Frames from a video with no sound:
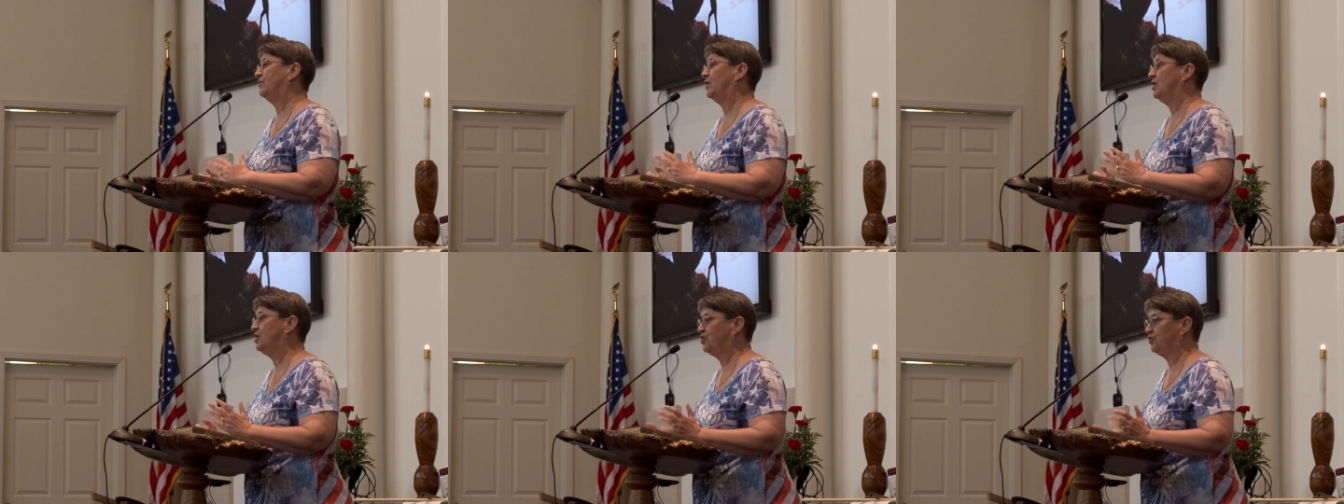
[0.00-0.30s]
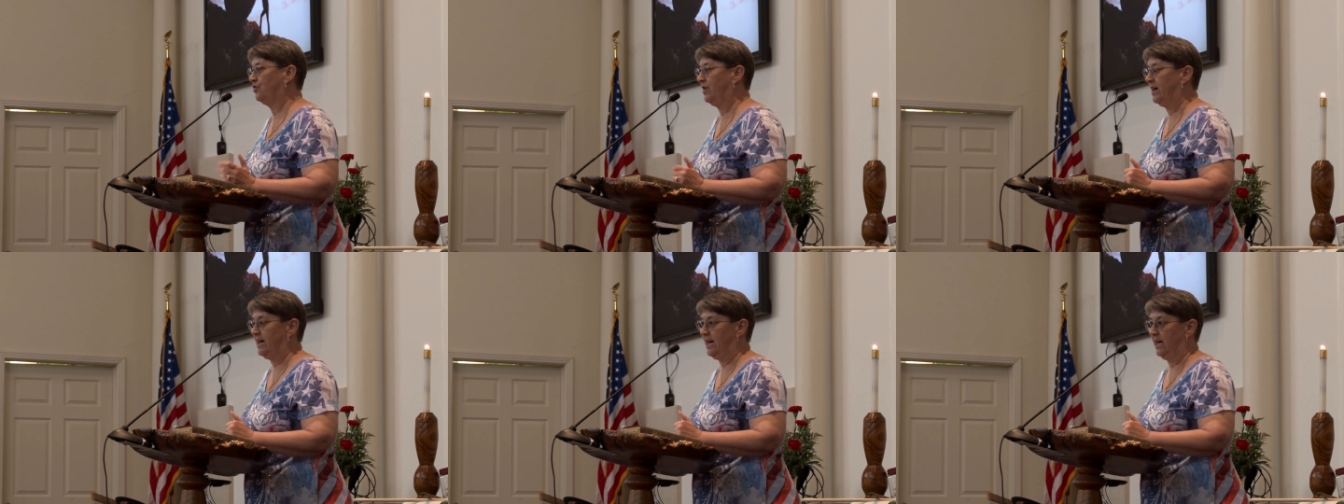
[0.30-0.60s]

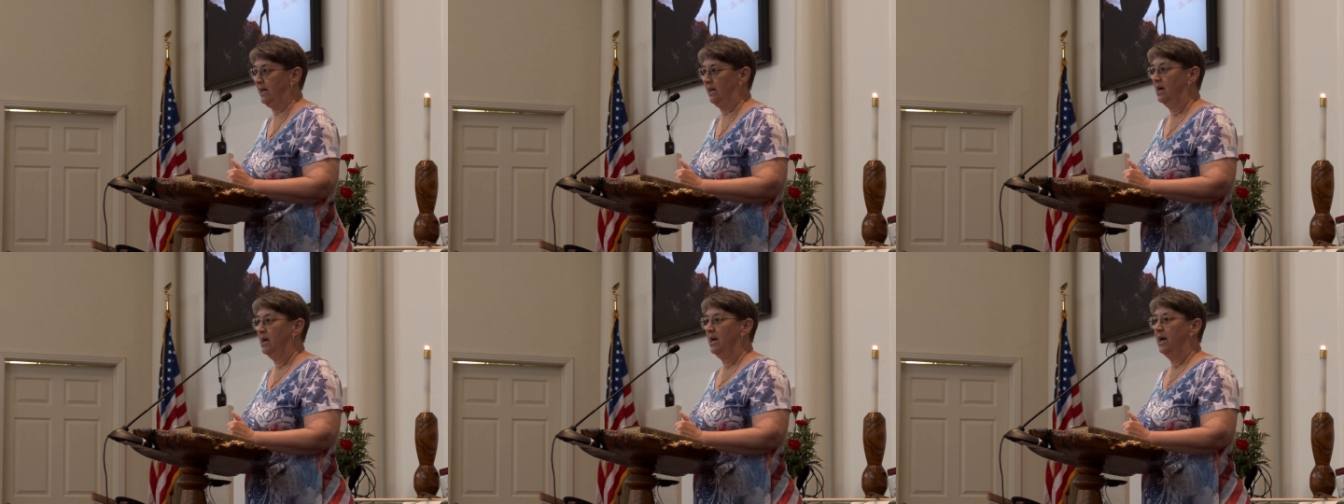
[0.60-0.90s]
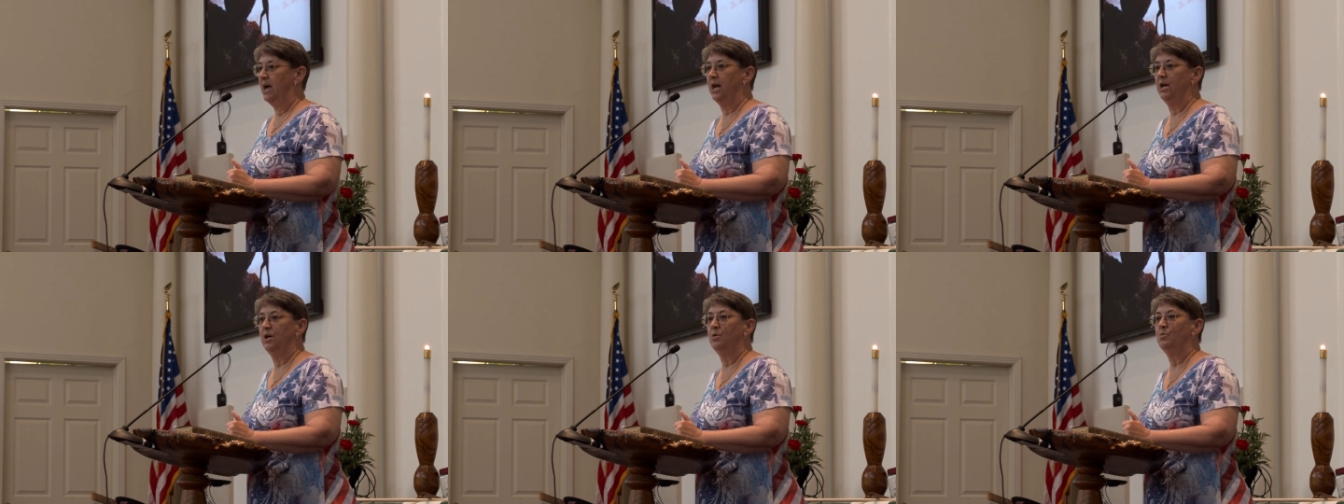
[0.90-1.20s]
frustrating
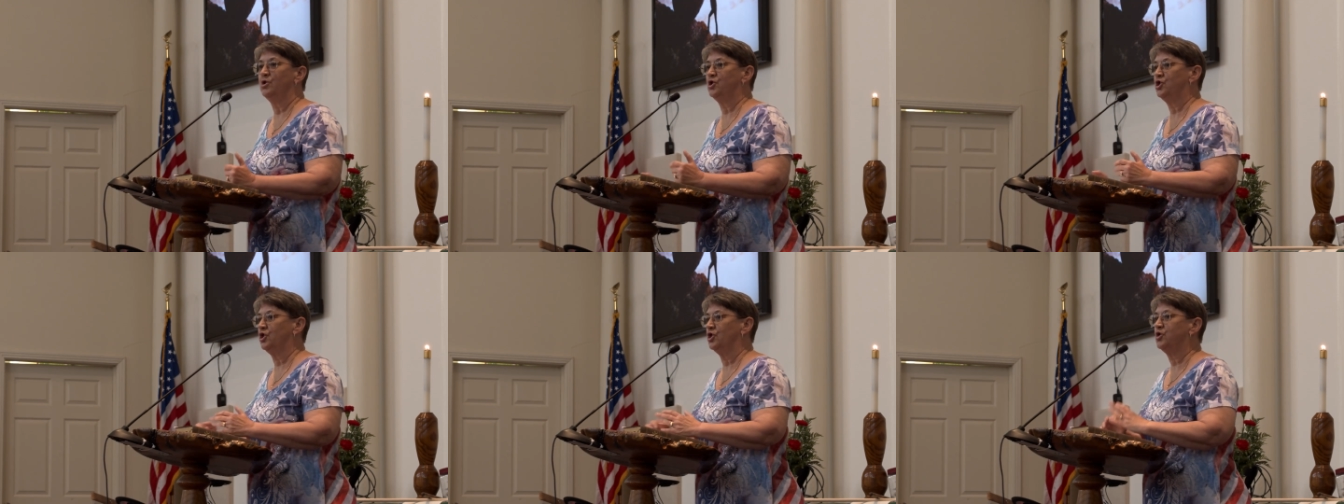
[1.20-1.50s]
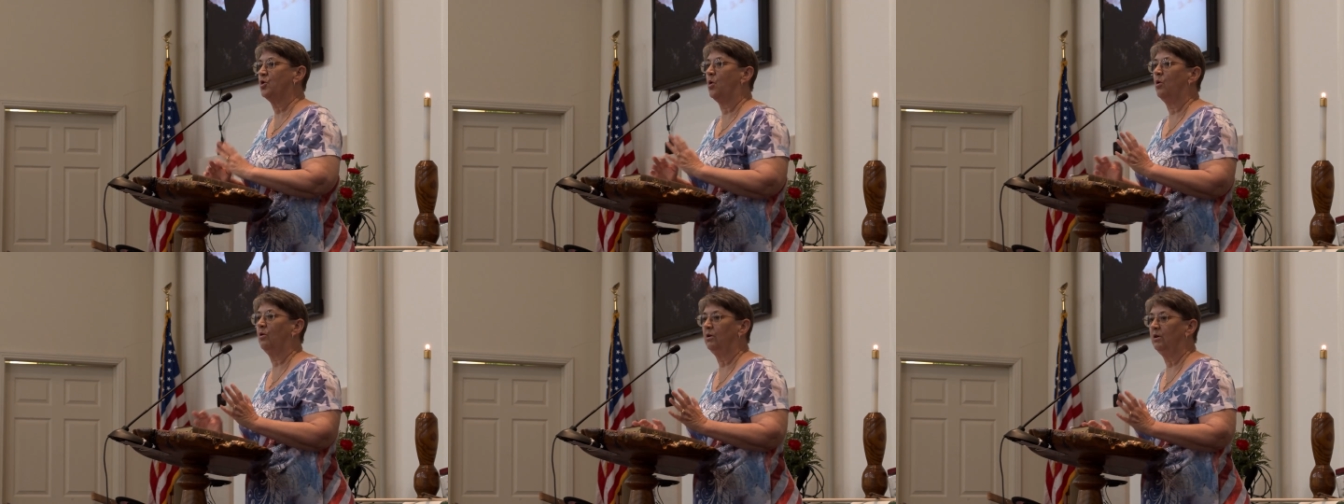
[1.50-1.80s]
and it was
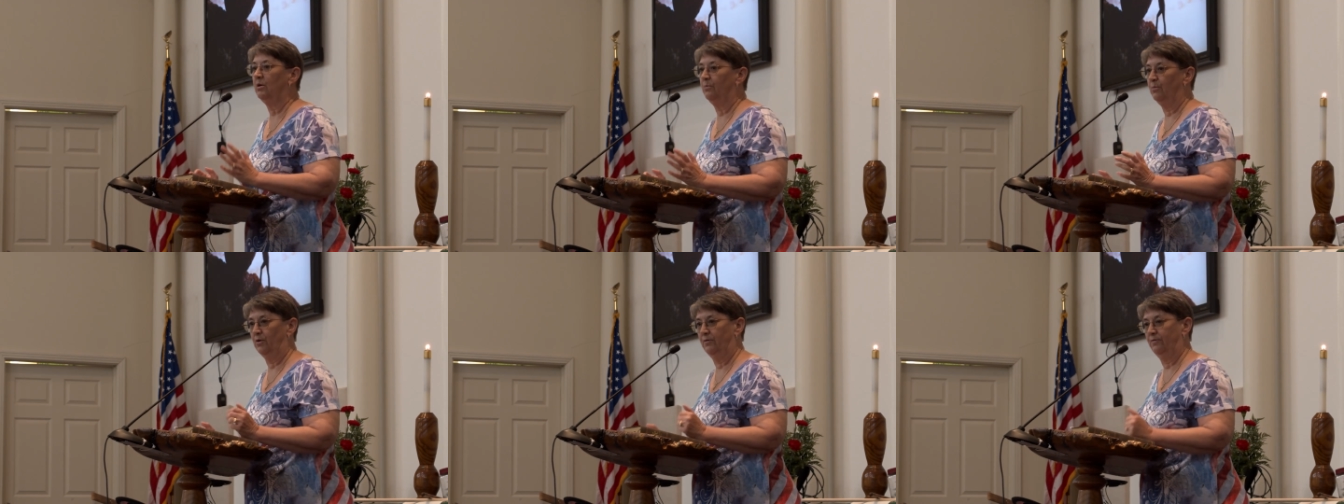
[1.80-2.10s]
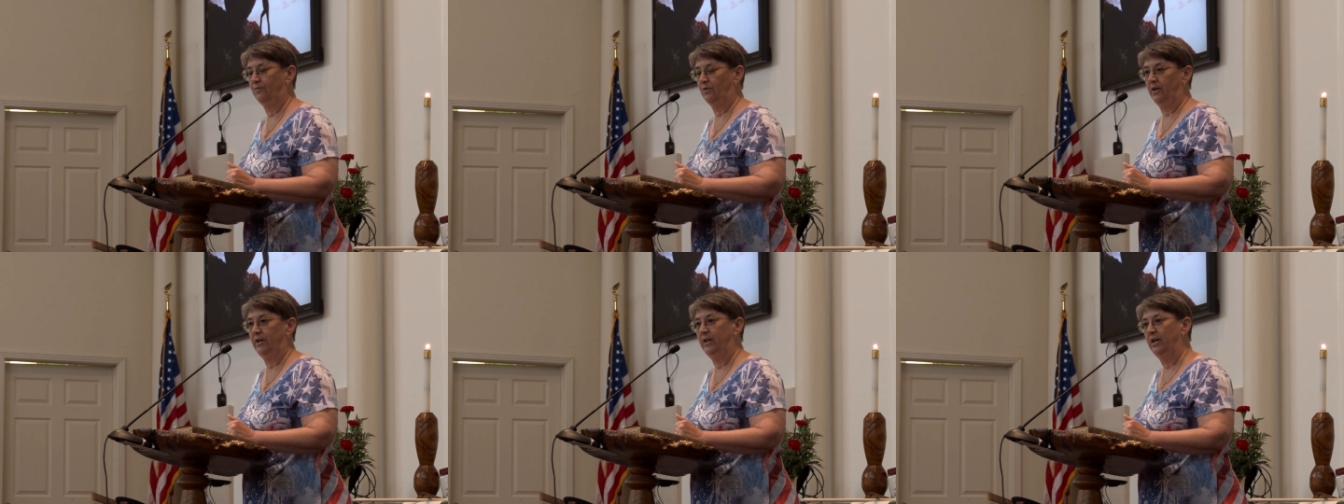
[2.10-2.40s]
just horrible
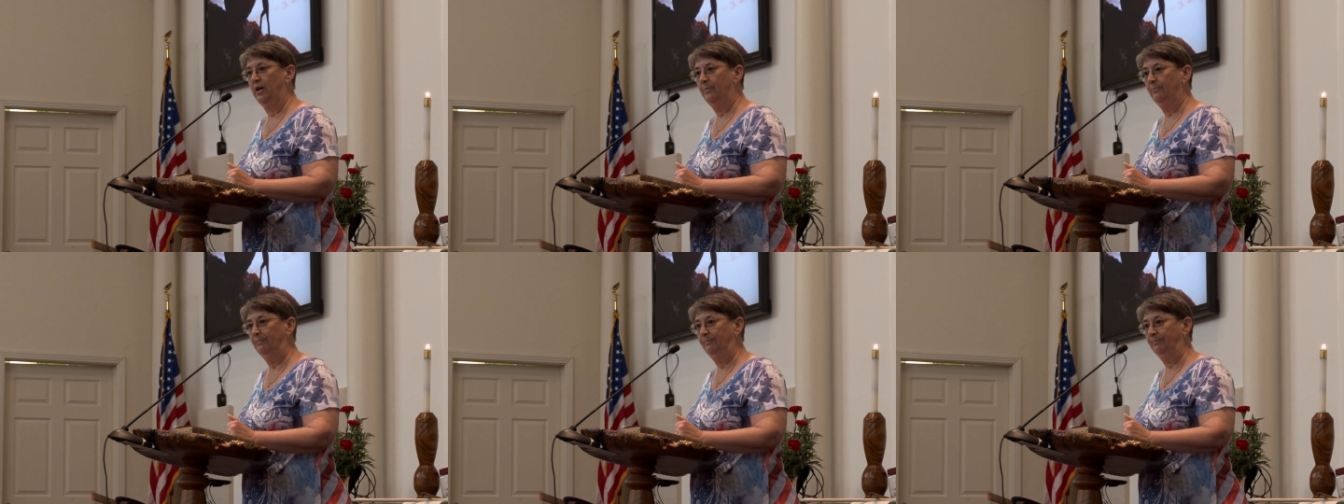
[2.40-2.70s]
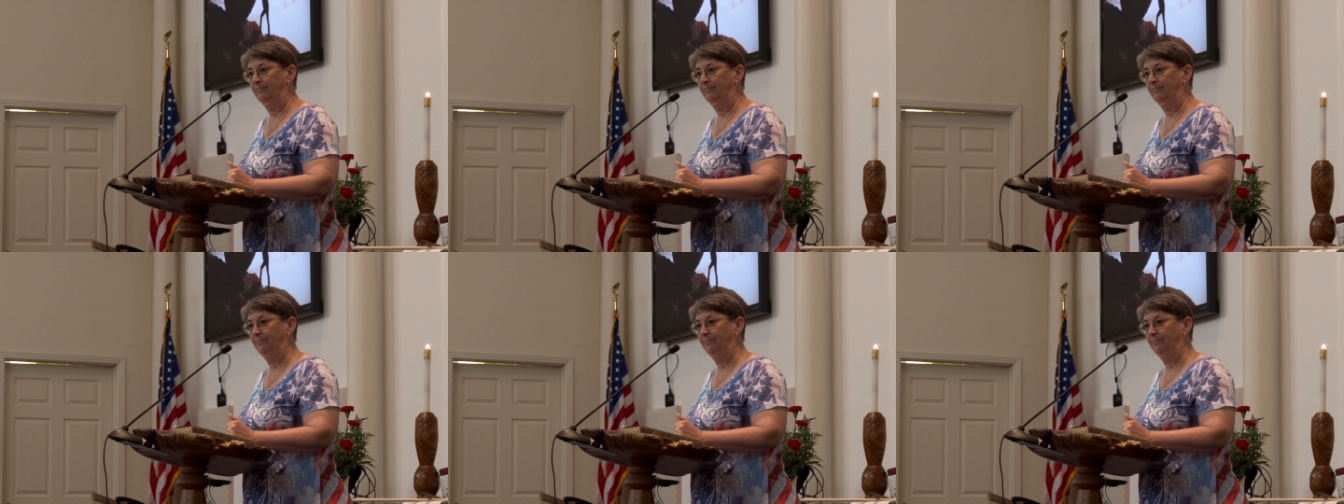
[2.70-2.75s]
for him.